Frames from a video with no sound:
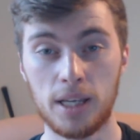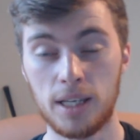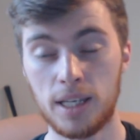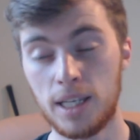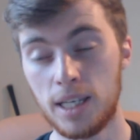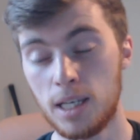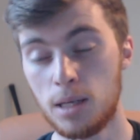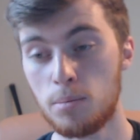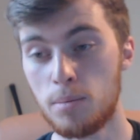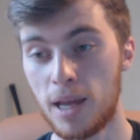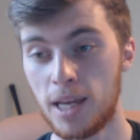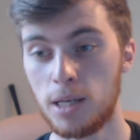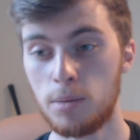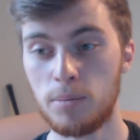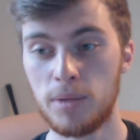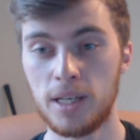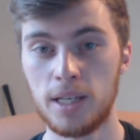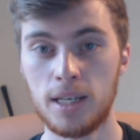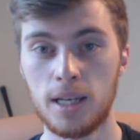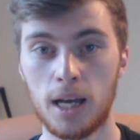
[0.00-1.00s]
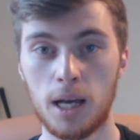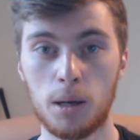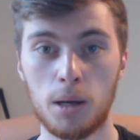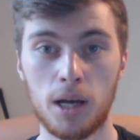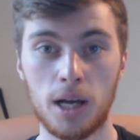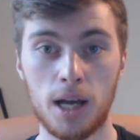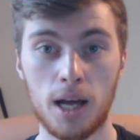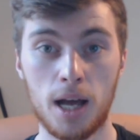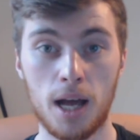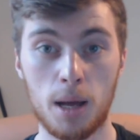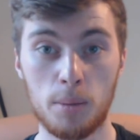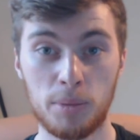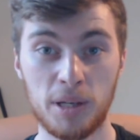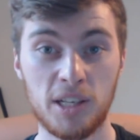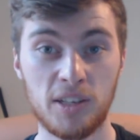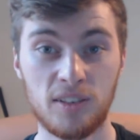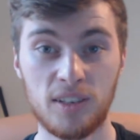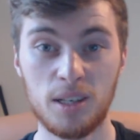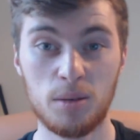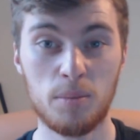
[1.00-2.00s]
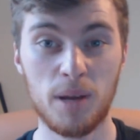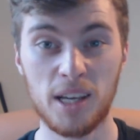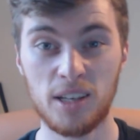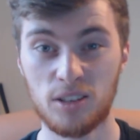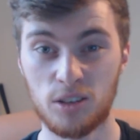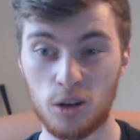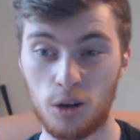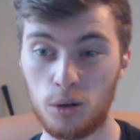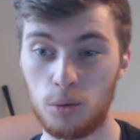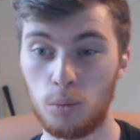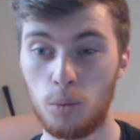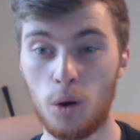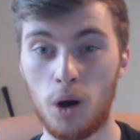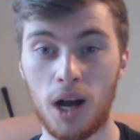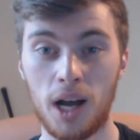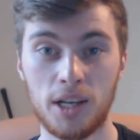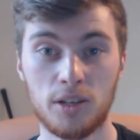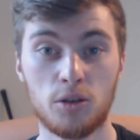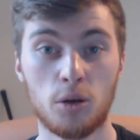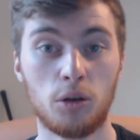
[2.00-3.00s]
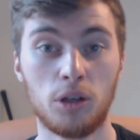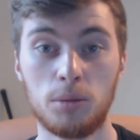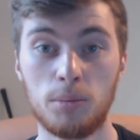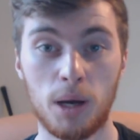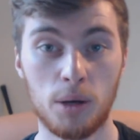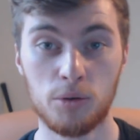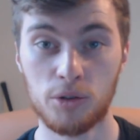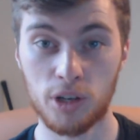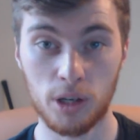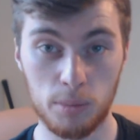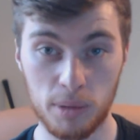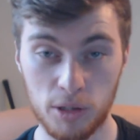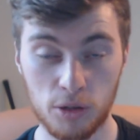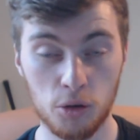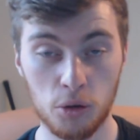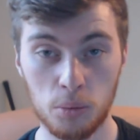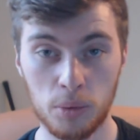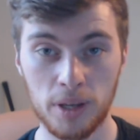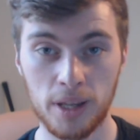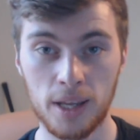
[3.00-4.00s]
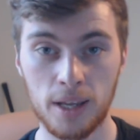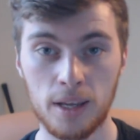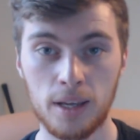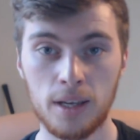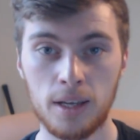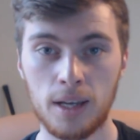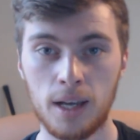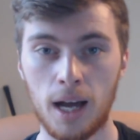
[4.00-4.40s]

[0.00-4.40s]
He made me a PC based on what I told him I was going to be doing with it.